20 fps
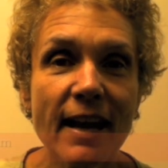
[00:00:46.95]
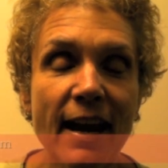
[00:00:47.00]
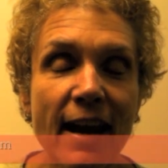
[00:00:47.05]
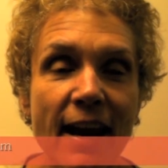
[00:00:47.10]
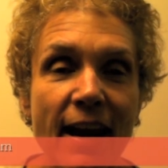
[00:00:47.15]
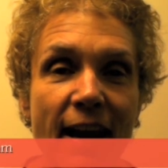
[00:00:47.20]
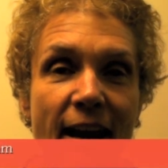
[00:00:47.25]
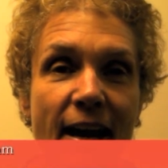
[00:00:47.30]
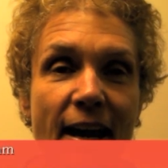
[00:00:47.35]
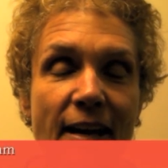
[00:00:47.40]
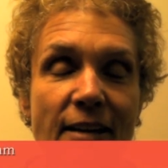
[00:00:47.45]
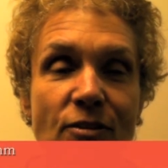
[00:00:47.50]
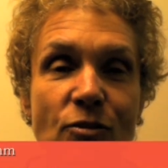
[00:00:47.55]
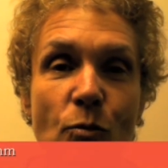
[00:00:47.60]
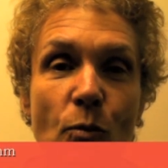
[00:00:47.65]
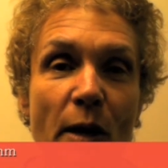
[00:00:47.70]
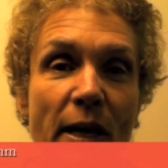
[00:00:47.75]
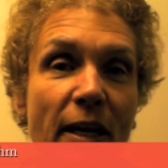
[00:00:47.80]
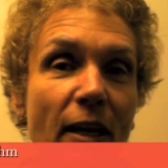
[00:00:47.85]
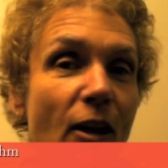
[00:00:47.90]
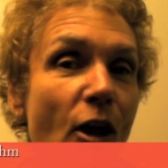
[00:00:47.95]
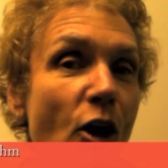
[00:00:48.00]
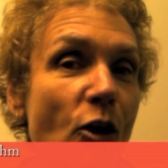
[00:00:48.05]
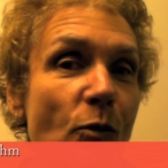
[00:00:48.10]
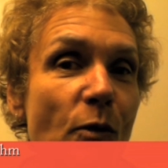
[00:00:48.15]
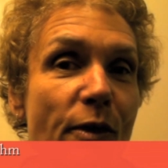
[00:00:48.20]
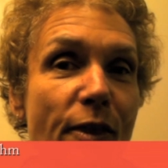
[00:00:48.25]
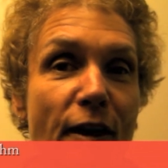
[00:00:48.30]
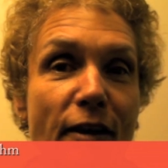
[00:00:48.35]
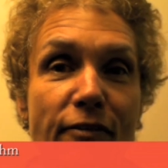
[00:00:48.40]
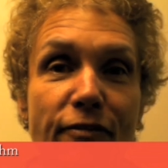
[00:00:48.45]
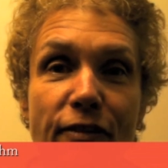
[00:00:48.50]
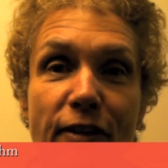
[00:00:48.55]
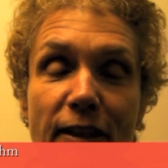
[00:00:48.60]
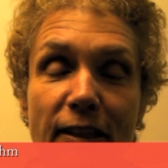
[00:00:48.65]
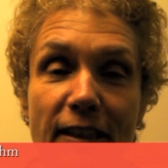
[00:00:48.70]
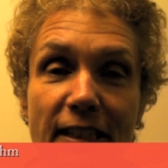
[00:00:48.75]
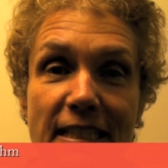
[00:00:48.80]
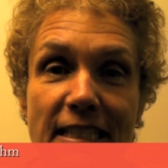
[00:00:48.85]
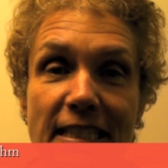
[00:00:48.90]
and went along with our
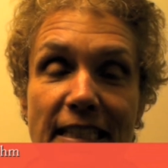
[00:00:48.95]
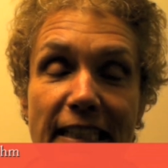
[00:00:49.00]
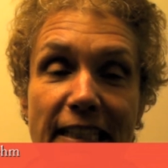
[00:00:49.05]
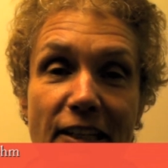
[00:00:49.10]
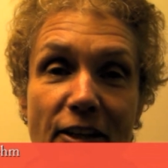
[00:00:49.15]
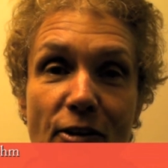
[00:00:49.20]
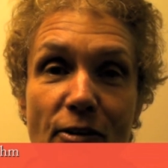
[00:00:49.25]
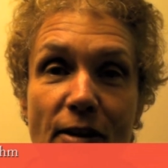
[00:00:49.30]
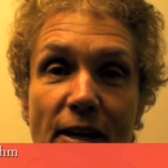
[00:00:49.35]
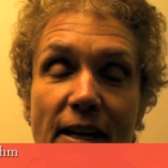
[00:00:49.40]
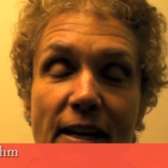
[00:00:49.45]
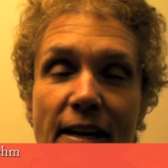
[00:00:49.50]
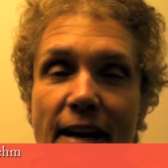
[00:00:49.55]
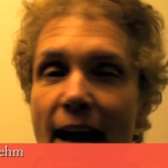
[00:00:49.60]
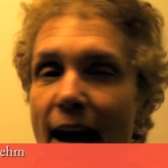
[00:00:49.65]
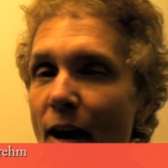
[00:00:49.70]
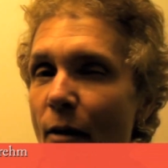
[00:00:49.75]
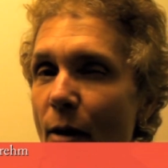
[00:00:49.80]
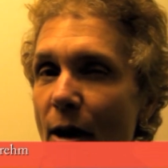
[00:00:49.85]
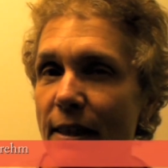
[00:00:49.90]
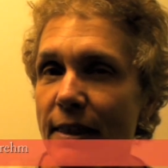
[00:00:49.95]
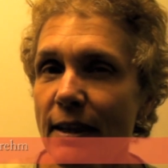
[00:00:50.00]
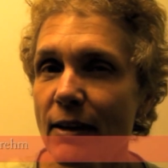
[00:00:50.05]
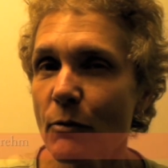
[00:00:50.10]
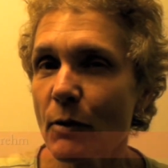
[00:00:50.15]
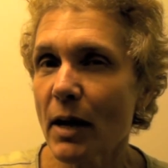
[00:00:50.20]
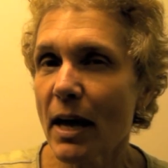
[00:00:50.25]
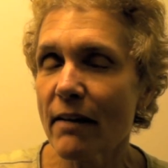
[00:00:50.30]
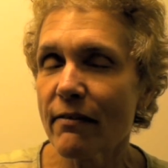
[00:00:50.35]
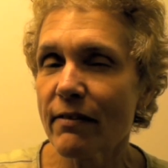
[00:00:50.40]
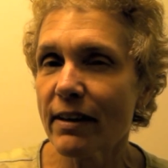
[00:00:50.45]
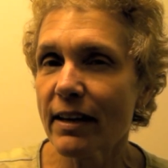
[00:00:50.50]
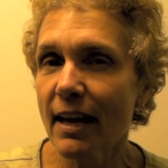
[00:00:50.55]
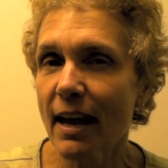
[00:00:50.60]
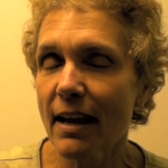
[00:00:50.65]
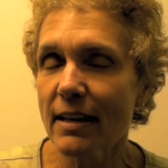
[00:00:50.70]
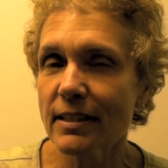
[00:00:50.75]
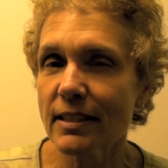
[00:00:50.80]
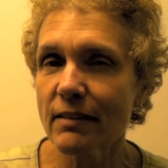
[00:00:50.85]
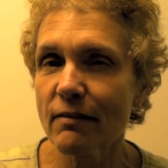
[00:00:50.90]
fearless leader, and now I think we have a
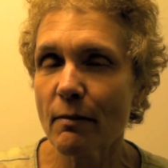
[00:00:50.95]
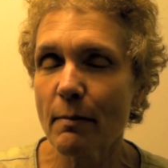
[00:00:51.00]
cast of